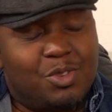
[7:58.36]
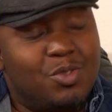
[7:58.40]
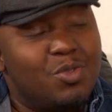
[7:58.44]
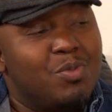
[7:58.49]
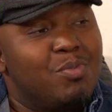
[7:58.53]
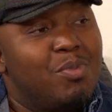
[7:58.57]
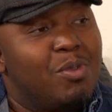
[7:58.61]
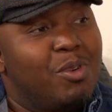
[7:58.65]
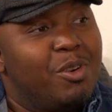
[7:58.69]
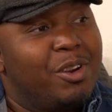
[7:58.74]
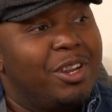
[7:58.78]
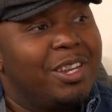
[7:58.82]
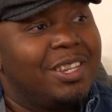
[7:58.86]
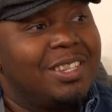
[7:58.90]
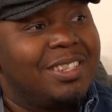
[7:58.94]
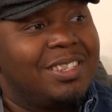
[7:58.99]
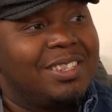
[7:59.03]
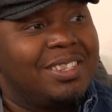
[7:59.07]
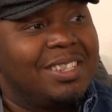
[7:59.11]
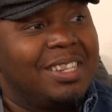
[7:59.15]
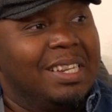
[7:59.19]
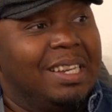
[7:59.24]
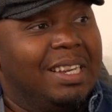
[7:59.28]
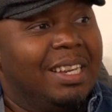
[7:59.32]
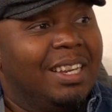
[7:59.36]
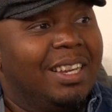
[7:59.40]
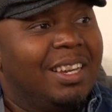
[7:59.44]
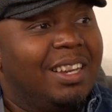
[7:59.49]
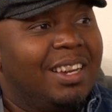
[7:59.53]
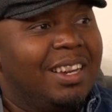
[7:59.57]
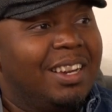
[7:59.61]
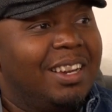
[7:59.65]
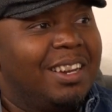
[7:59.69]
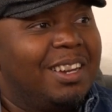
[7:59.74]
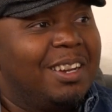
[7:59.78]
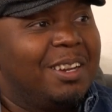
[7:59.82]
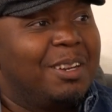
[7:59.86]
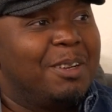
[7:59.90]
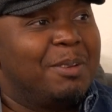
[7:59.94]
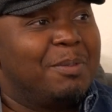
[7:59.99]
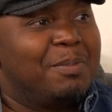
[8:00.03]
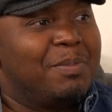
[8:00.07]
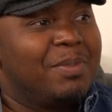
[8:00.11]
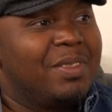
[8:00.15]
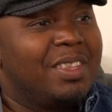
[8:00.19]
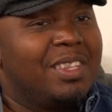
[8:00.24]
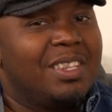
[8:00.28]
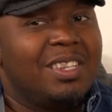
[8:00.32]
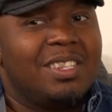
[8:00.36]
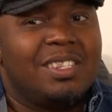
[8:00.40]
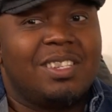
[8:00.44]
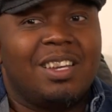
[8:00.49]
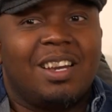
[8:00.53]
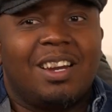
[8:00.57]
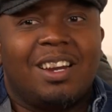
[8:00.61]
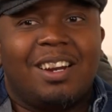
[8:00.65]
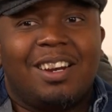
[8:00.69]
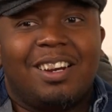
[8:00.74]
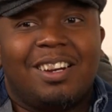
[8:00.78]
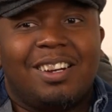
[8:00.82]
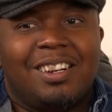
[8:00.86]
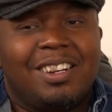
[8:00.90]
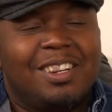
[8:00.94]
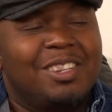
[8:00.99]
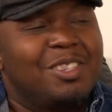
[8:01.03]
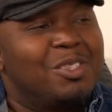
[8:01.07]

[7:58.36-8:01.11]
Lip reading: 2 boys. Mm. These are a